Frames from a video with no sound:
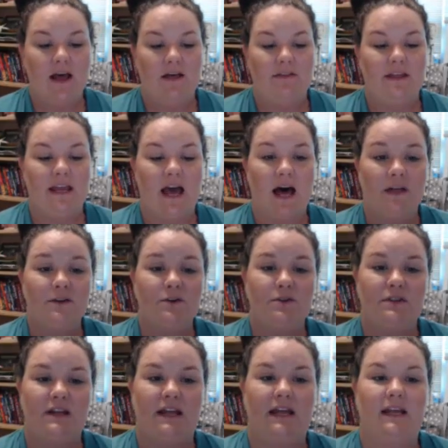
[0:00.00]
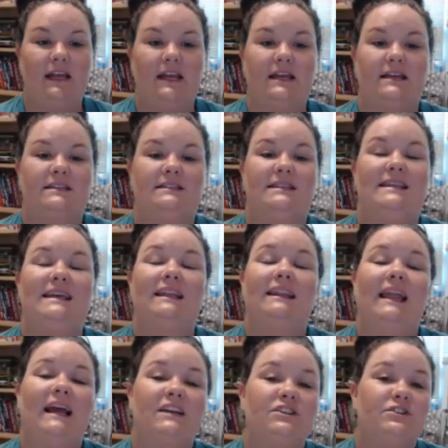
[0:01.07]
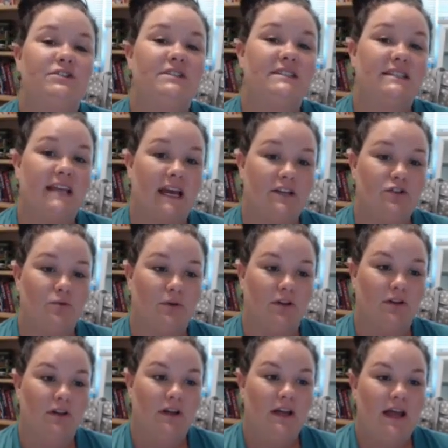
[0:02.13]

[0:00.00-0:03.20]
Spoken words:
The other thing is the lecture schedule.